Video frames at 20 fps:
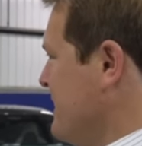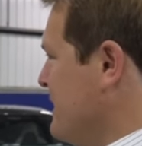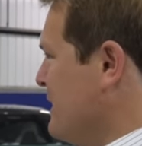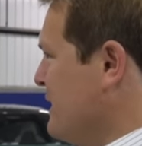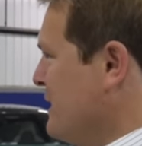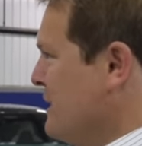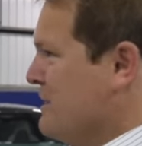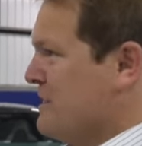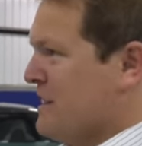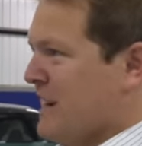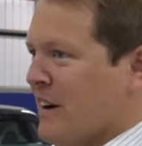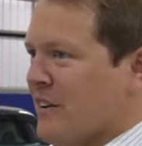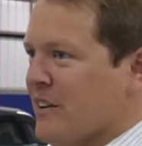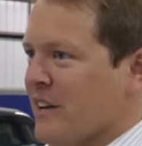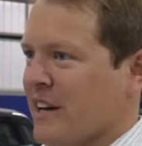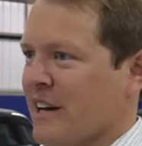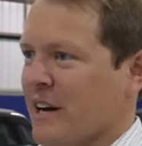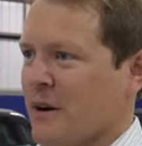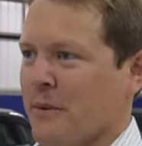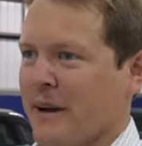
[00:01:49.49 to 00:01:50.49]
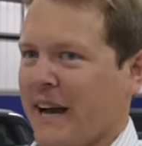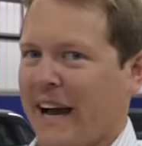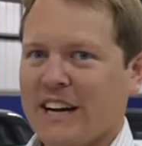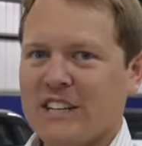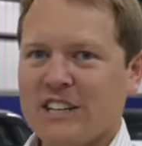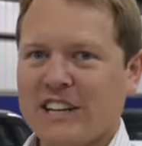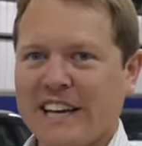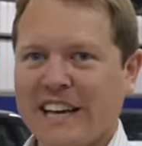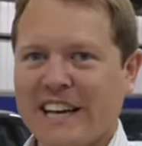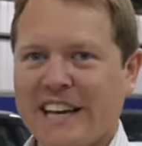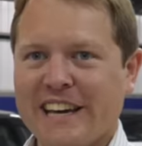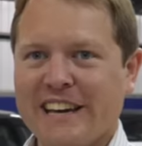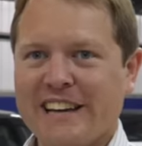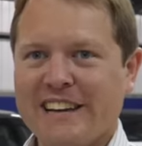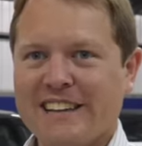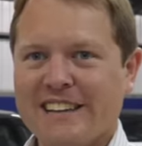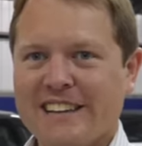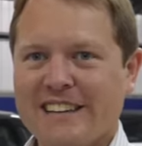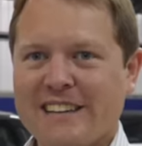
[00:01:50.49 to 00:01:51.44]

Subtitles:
that it's now like, are we actually here?